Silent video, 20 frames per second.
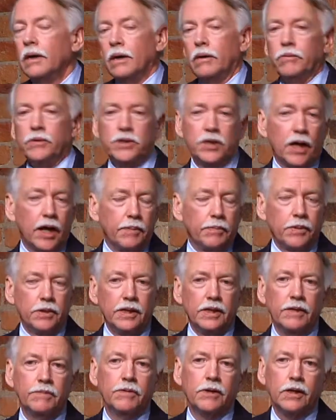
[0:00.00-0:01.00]
uh, which I
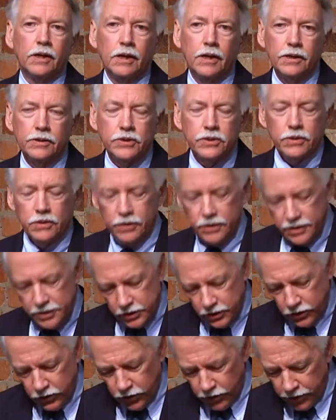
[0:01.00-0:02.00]
believe are sort of these
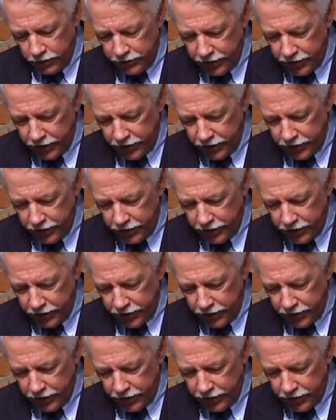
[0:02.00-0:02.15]
core